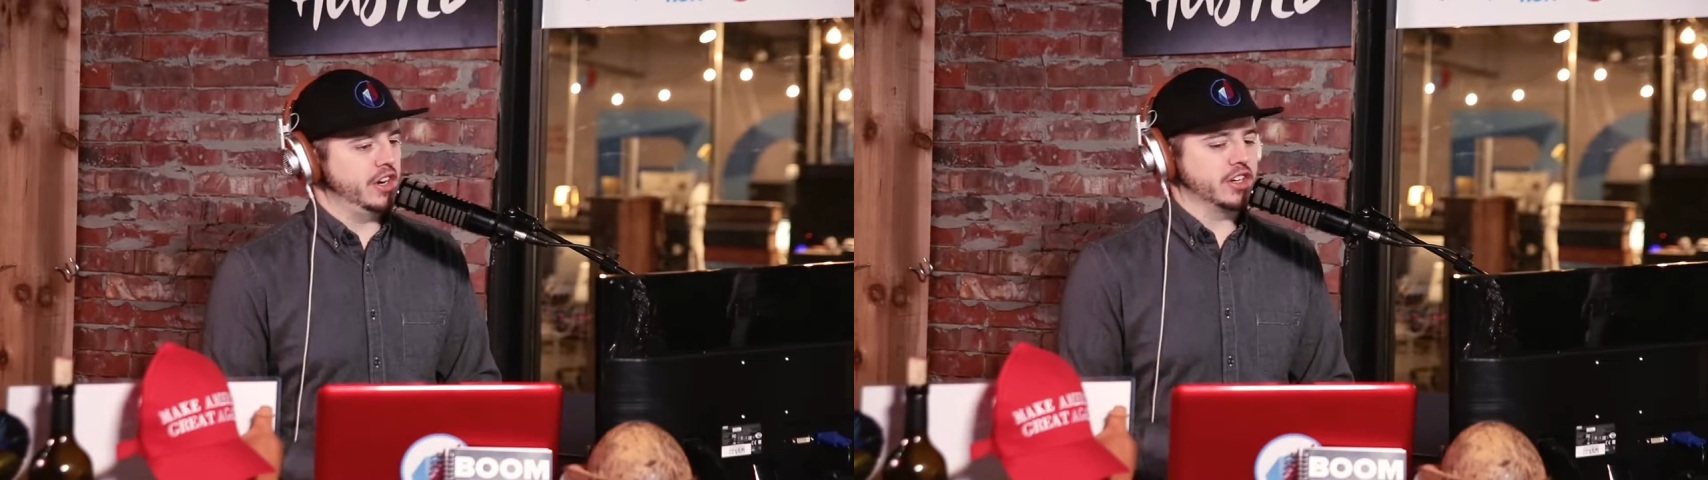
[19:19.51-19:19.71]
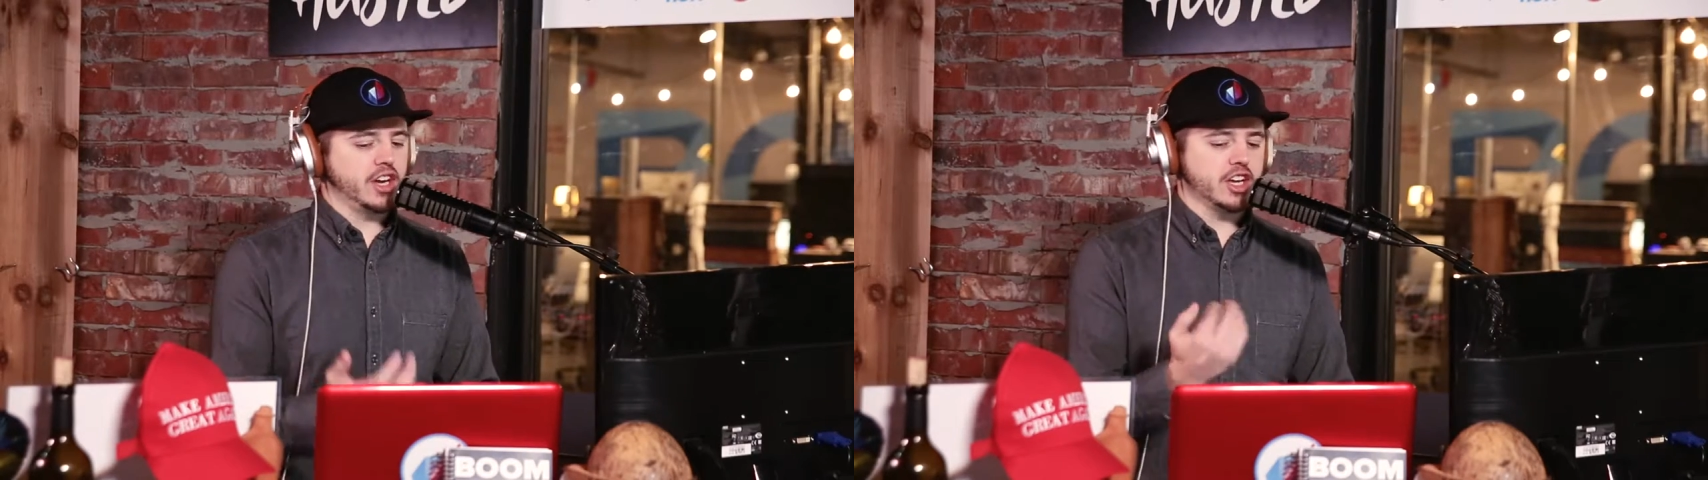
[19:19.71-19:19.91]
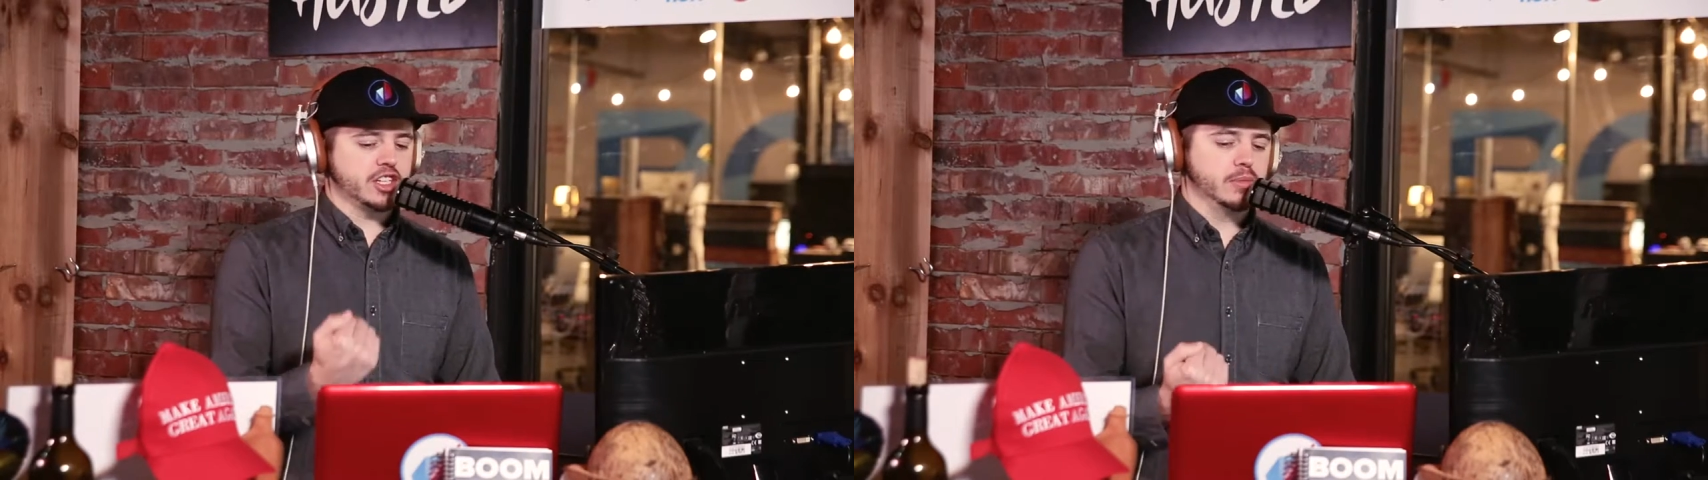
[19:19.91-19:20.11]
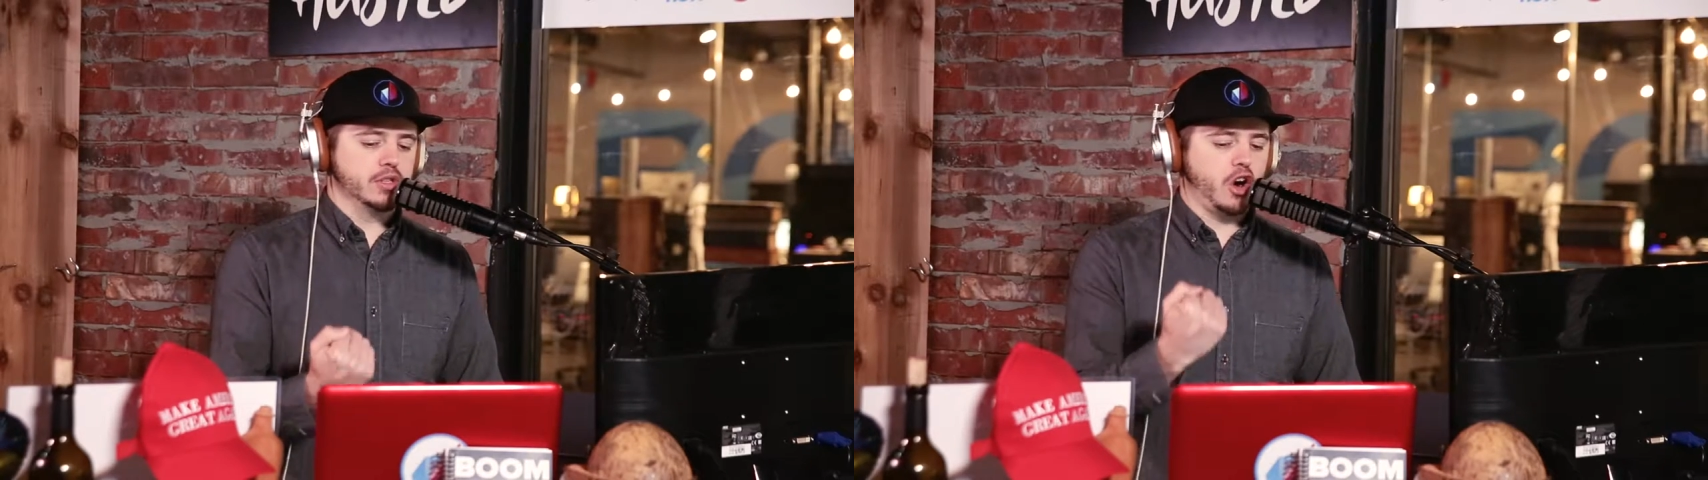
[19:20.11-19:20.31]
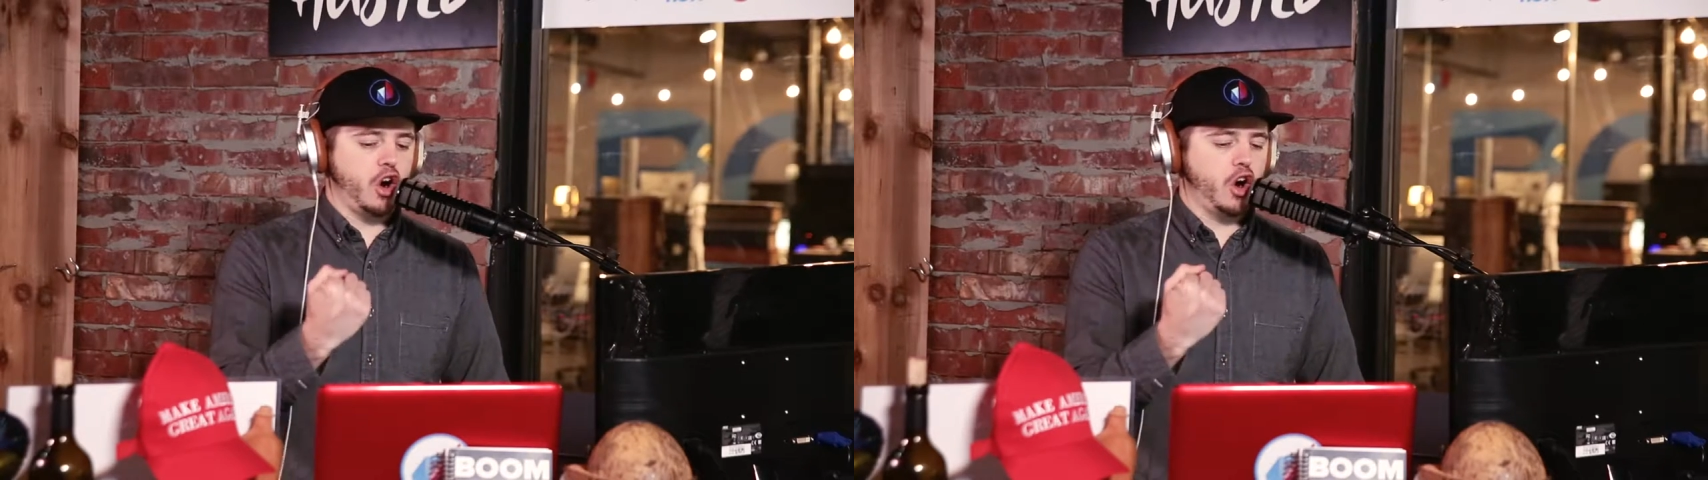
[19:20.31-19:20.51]
their
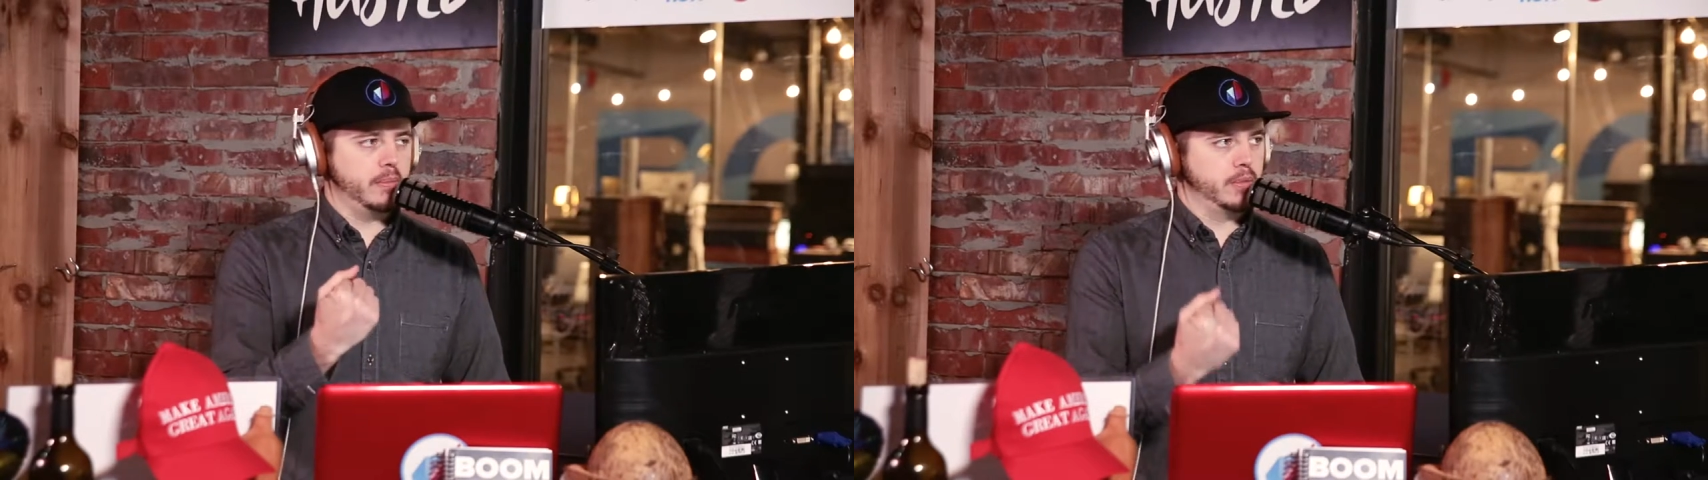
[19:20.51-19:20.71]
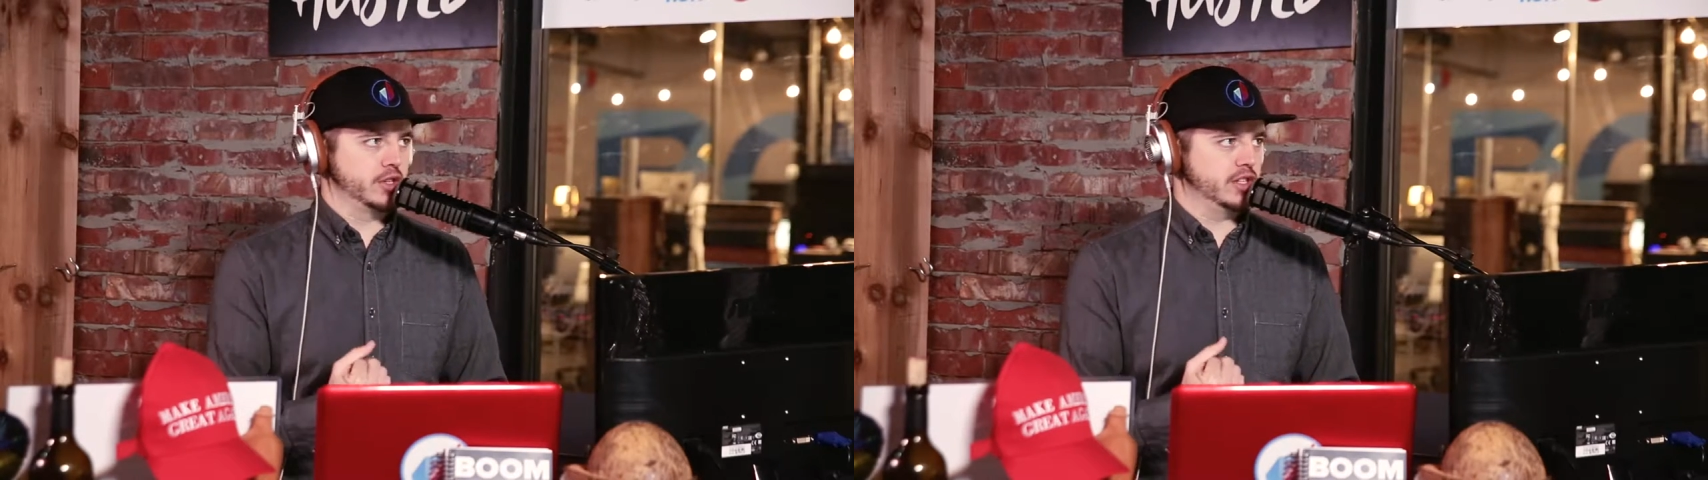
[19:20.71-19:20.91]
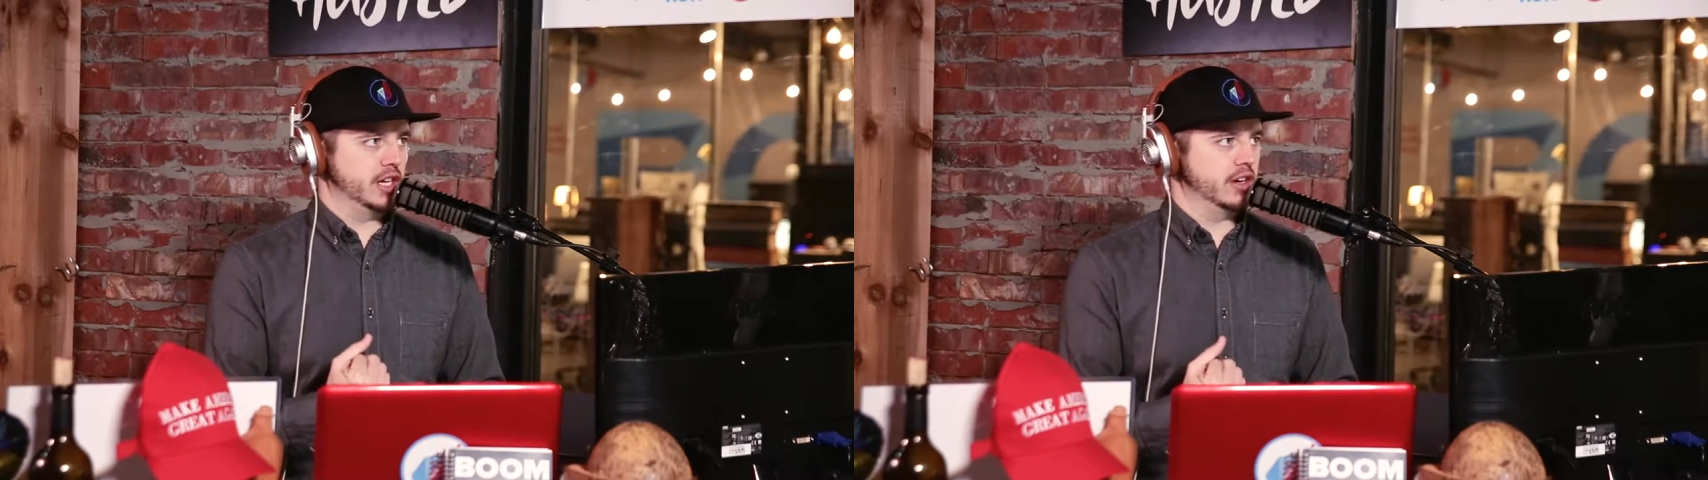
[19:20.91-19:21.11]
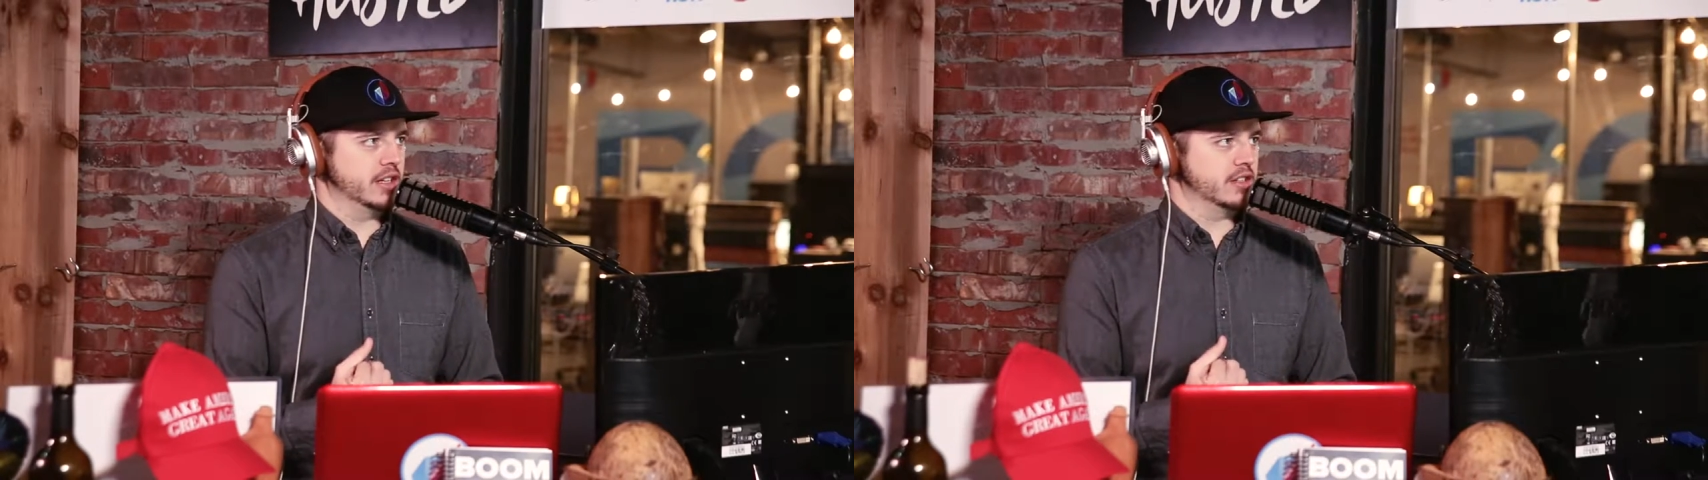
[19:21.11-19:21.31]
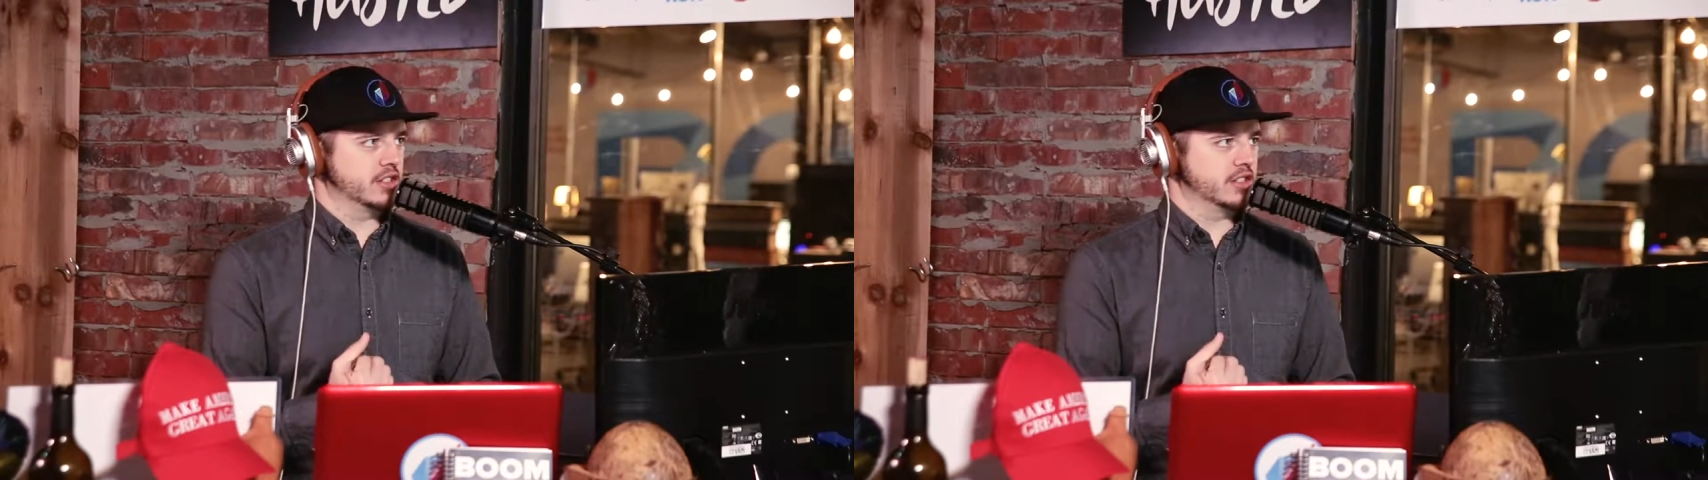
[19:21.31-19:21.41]
customers are mercenaries?